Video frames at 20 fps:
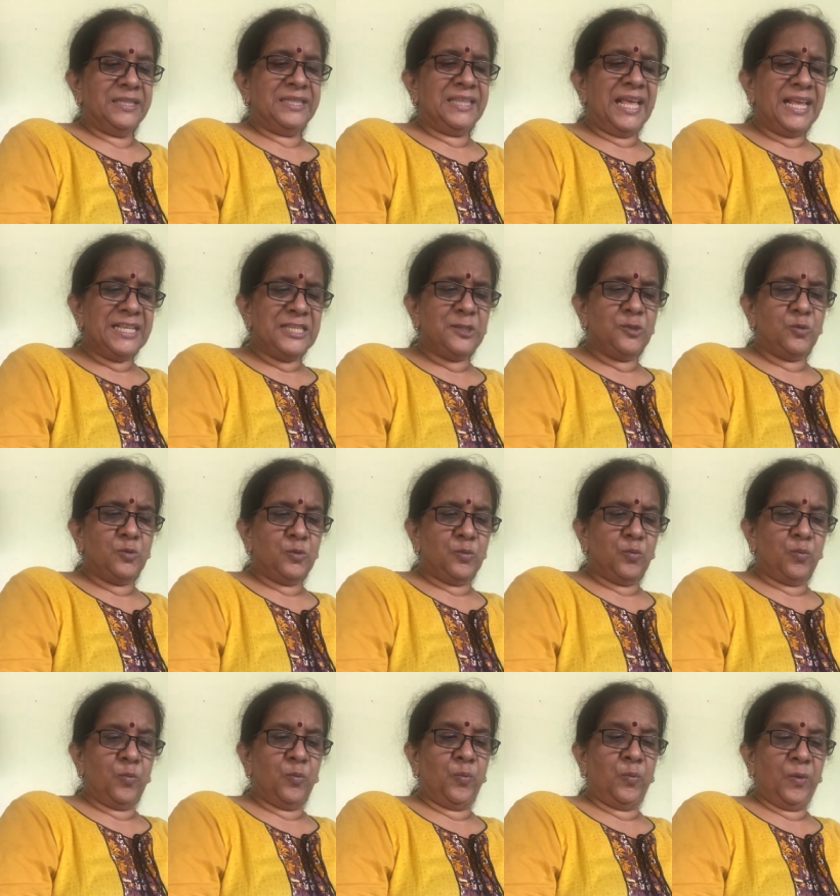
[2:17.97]
That's
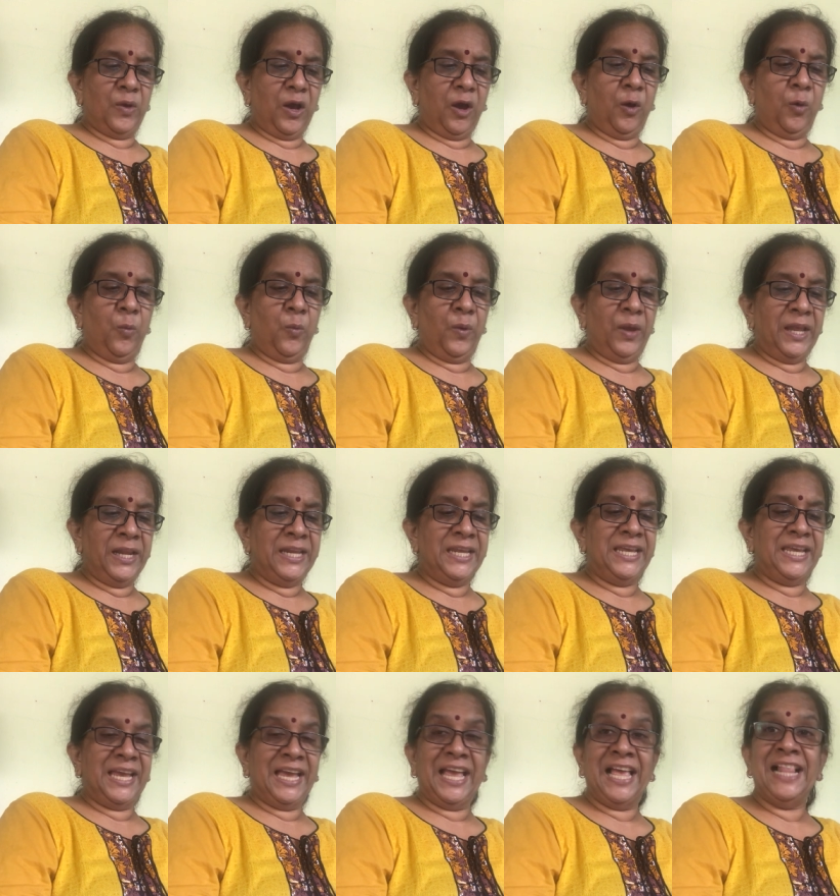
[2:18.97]
a very
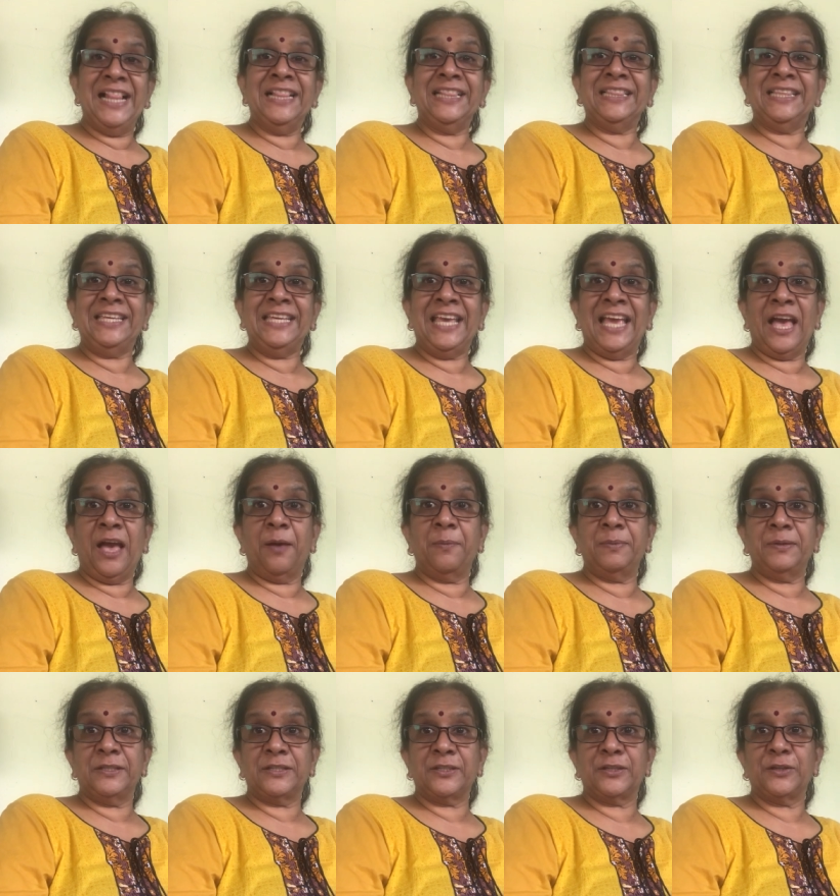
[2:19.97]
healthy
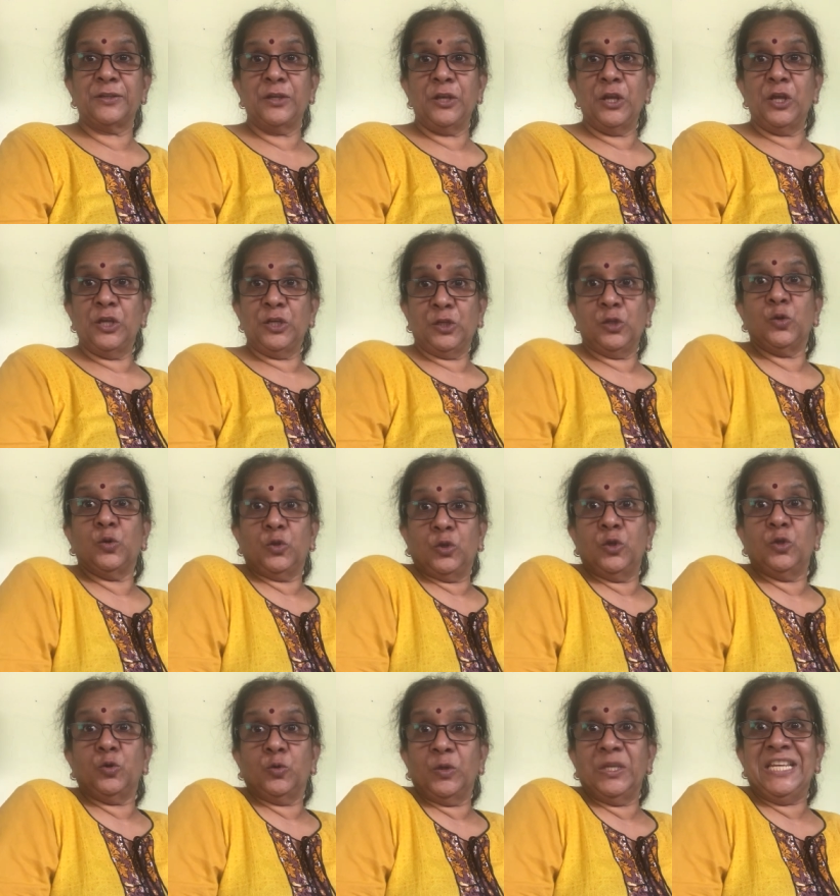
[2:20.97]
habit so
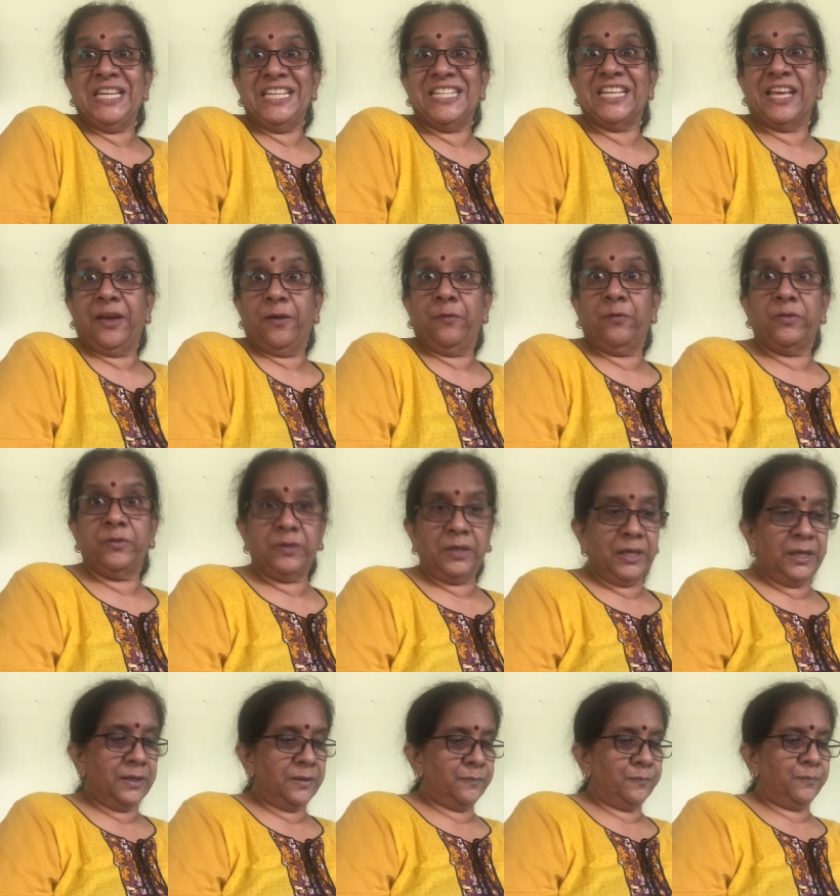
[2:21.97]
to eat
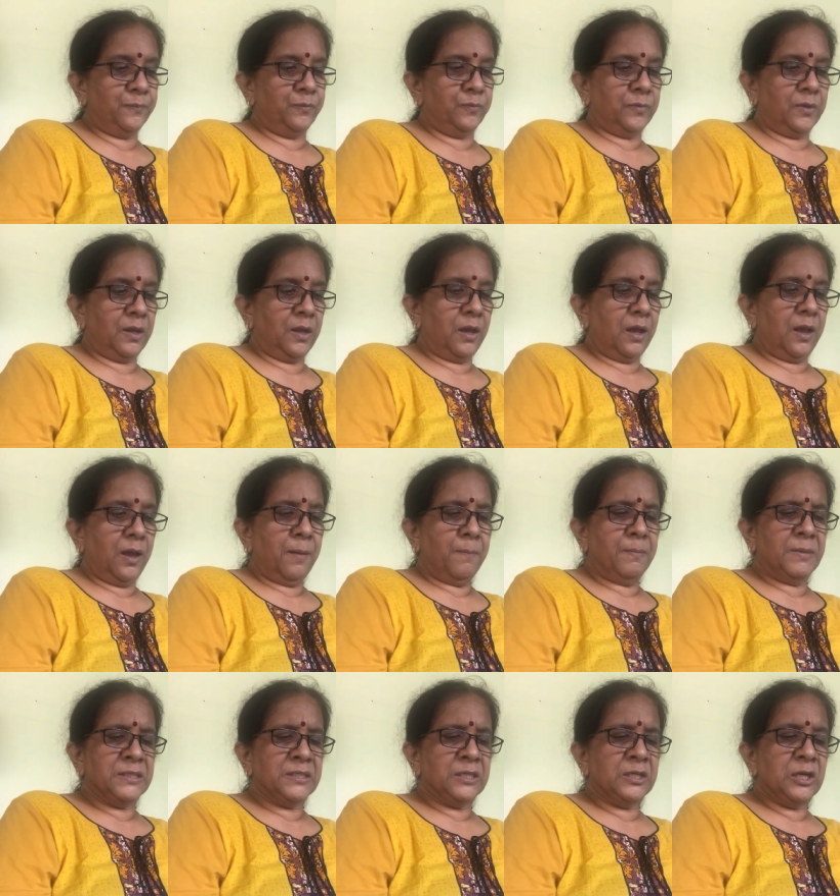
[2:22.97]
everything.
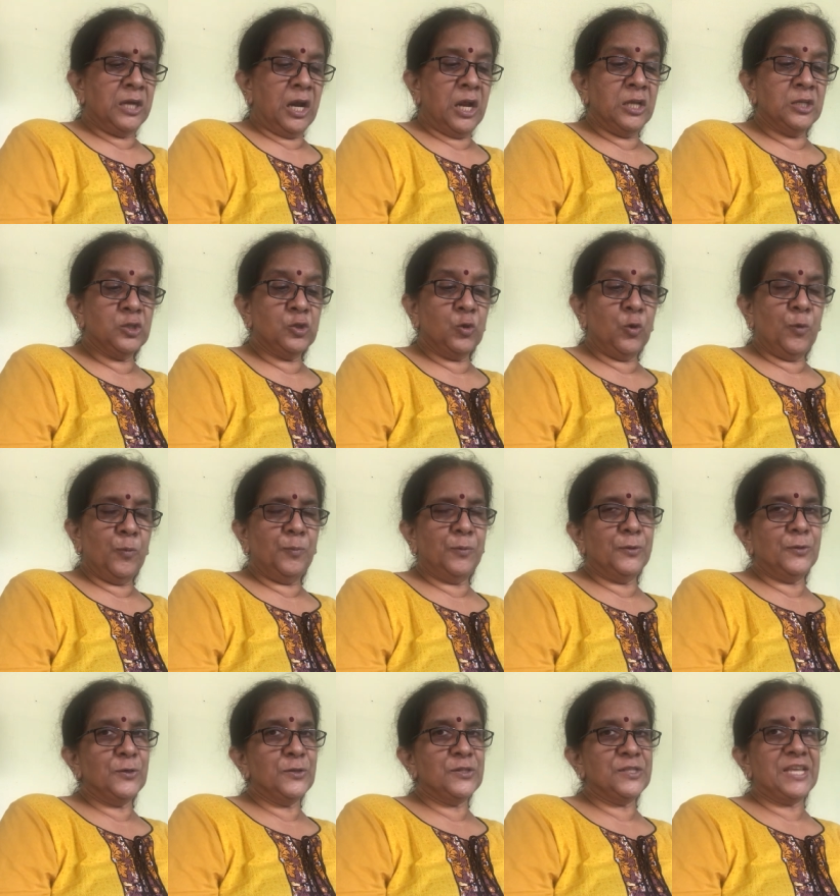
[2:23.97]
The
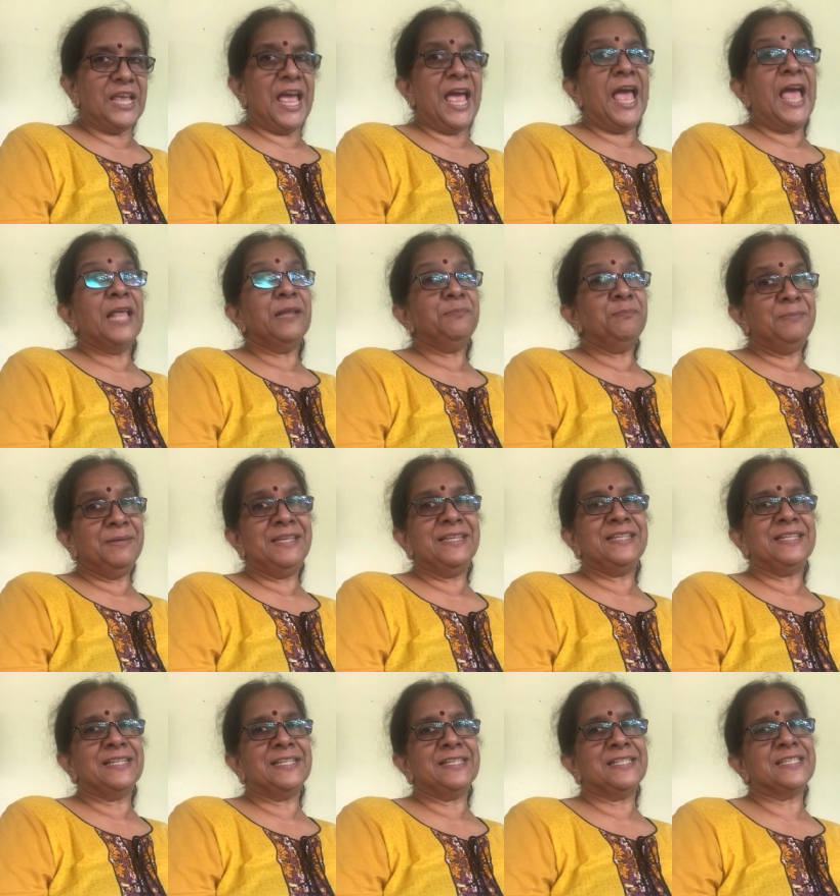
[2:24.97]
grasshoppers and
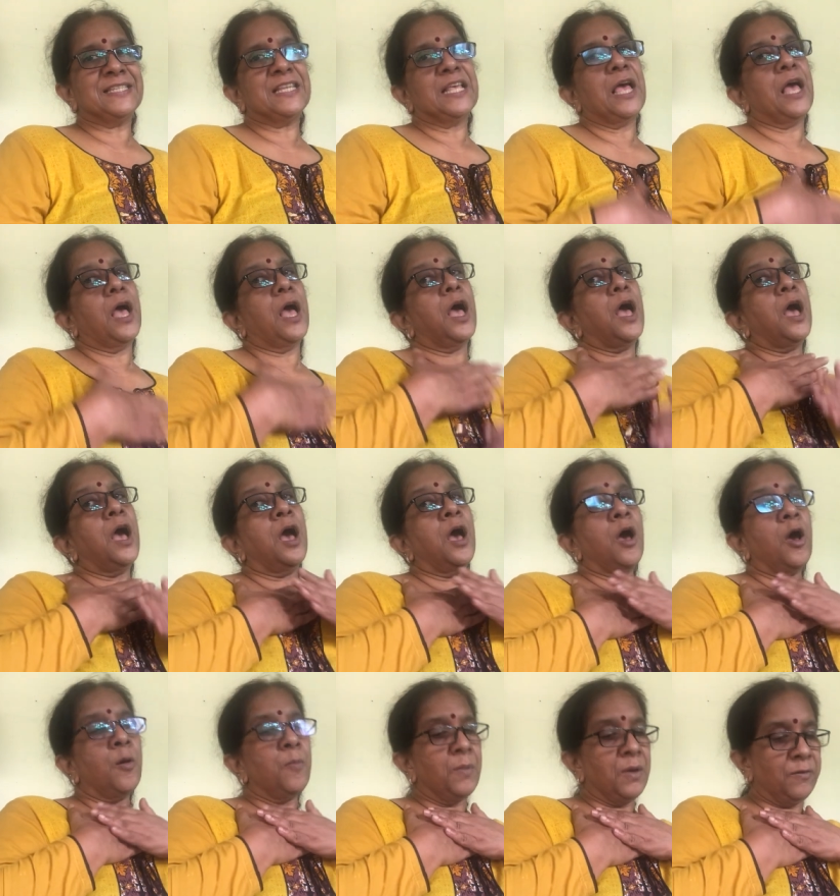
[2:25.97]
beetles
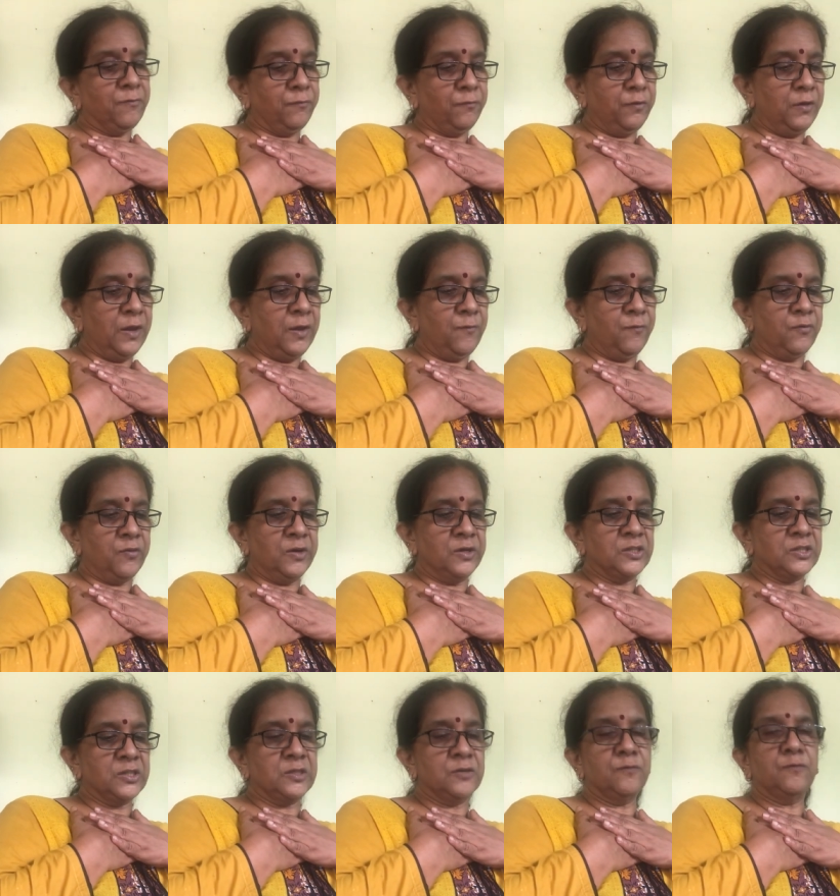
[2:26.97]
are my
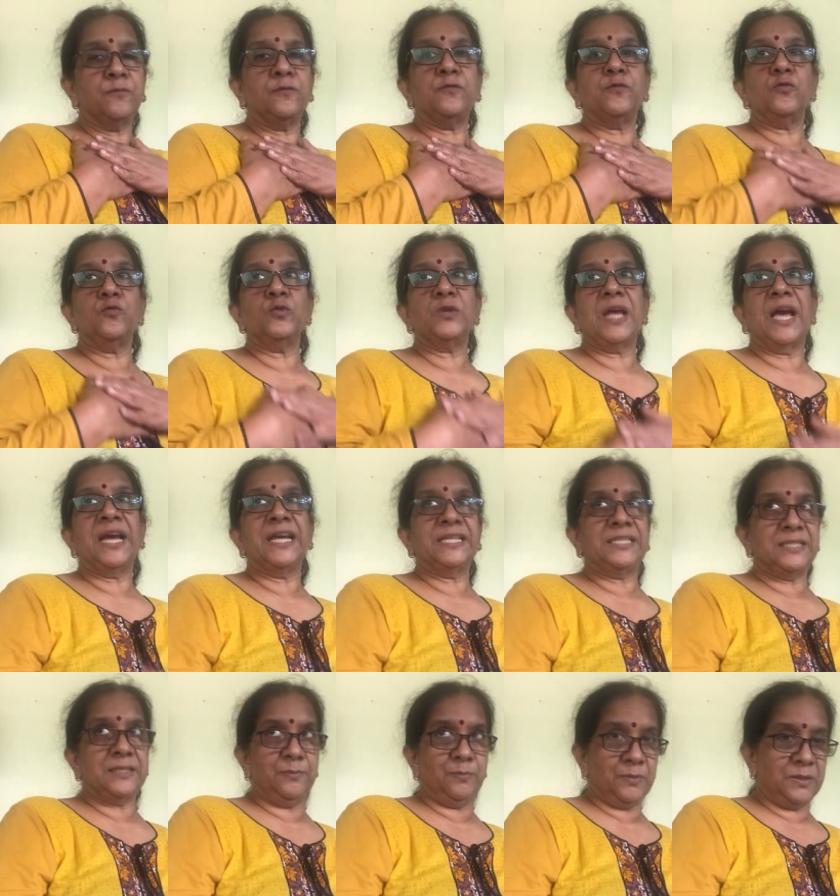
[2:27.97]
favorite food
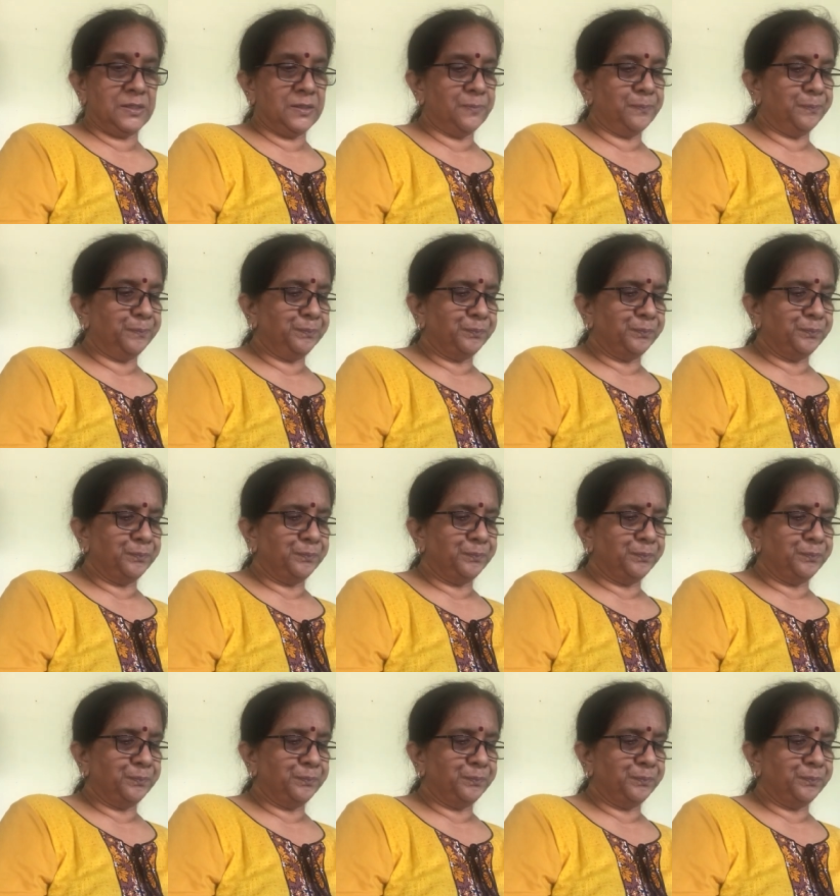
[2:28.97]
items.